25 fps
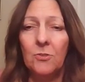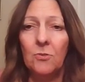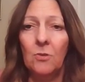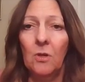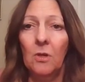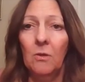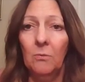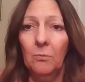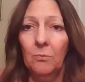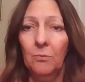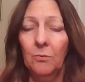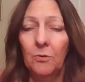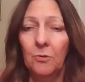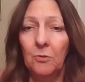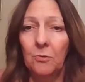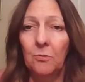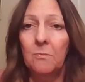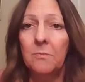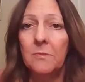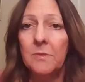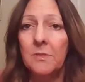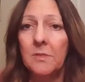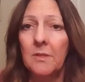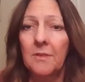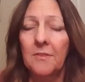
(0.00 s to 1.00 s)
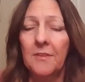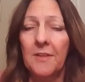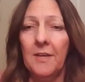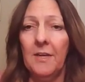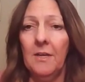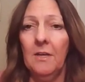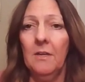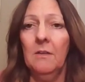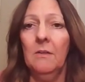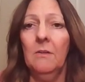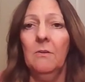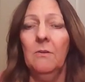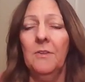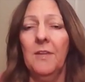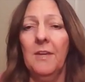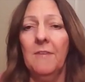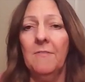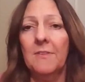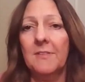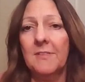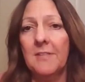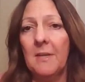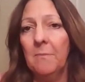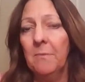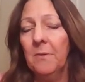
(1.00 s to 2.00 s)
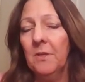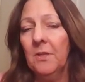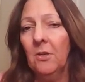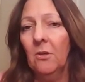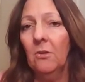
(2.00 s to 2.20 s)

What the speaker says: rooms there. They have the separate,